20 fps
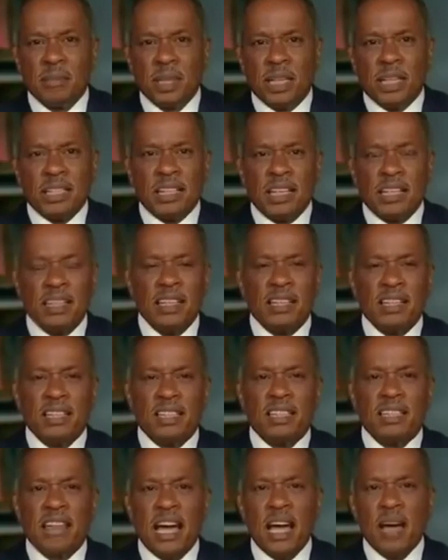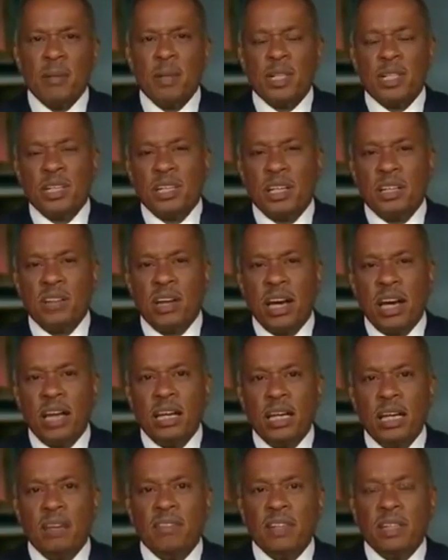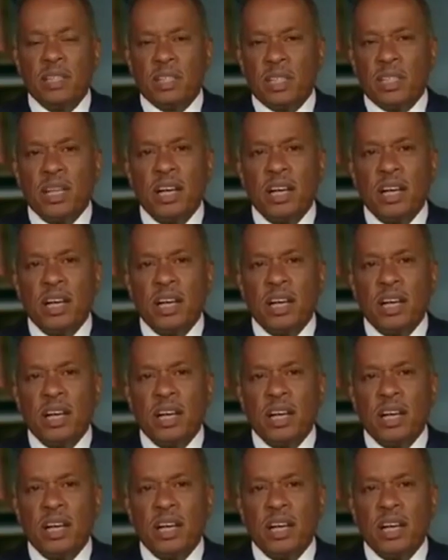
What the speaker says: Because I think it's damaging, and even the